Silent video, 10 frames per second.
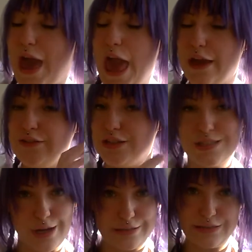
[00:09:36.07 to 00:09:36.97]
behave in a
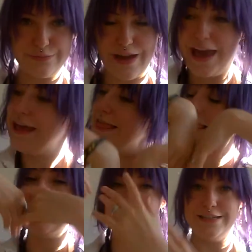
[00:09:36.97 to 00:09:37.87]
certain way and
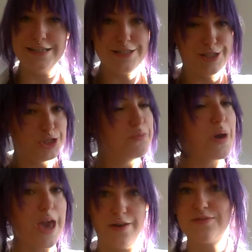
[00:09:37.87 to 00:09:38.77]
ladies should
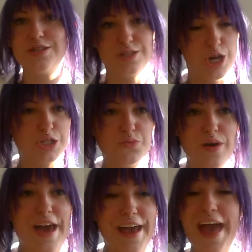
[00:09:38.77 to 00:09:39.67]
behave in a certain
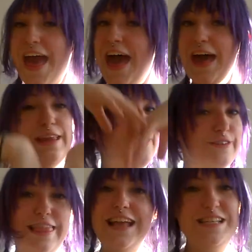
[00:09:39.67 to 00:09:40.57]
way. And in
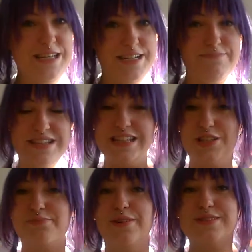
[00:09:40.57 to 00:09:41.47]
relationships they
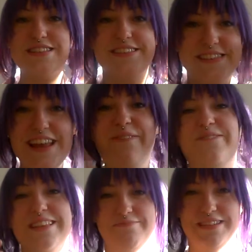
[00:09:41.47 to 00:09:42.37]
should most
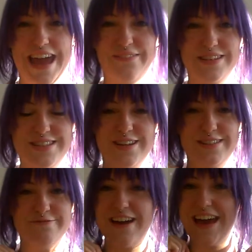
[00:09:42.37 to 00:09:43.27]
definitely behave in a
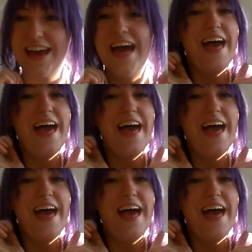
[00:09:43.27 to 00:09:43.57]
certain way.